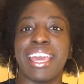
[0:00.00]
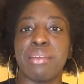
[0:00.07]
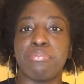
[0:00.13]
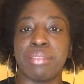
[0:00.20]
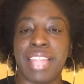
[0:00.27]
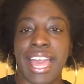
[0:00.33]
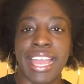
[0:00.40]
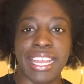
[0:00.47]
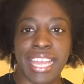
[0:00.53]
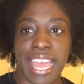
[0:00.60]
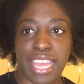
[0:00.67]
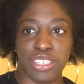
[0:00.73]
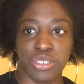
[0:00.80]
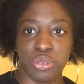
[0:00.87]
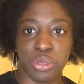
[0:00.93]
black
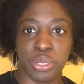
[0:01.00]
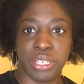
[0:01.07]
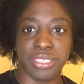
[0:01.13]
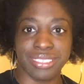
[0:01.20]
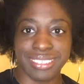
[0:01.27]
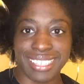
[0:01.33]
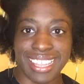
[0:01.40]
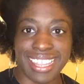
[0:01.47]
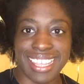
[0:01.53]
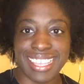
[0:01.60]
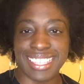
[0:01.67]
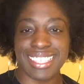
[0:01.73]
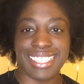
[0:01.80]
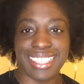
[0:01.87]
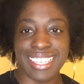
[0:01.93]
castor oil.
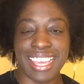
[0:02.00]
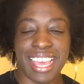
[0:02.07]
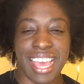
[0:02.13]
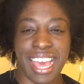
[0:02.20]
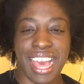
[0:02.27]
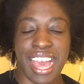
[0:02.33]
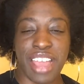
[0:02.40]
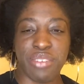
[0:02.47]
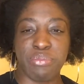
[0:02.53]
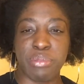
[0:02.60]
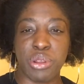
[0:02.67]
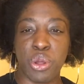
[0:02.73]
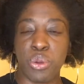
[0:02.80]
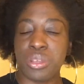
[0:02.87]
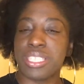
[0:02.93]
This, I've
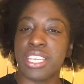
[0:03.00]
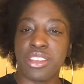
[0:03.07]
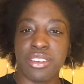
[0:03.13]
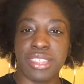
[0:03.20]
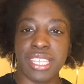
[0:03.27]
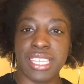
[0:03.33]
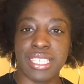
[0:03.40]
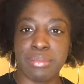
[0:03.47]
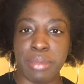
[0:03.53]
been always hearing this.